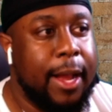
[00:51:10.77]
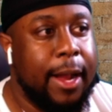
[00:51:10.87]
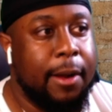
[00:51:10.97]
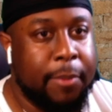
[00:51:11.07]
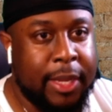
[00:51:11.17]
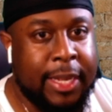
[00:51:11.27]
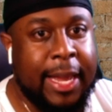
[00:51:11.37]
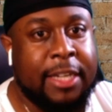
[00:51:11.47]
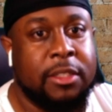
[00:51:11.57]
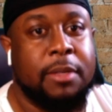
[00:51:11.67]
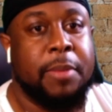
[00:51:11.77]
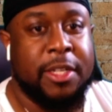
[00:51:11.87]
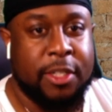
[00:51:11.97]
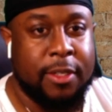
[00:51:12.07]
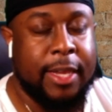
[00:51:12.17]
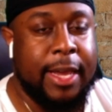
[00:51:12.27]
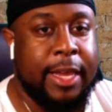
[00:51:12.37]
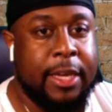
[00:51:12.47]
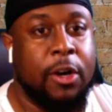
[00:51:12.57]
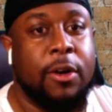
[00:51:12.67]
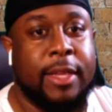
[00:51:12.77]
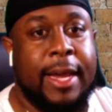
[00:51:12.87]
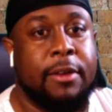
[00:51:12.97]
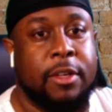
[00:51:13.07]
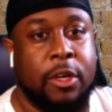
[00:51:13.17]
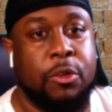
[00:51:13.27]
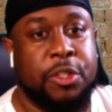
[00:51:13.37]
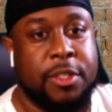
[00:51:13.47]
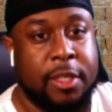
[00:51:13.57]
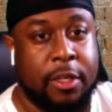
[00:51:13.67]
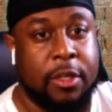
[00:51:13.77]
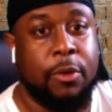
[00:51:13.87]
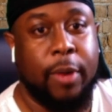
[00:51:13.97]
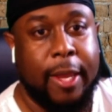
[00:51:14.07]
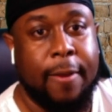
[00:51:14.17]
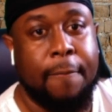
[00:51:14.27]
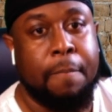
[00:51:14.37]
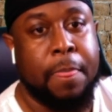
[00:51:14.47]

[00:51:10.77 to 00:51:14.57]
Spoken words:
And he actually mentioned that he called out the coaches in a good way.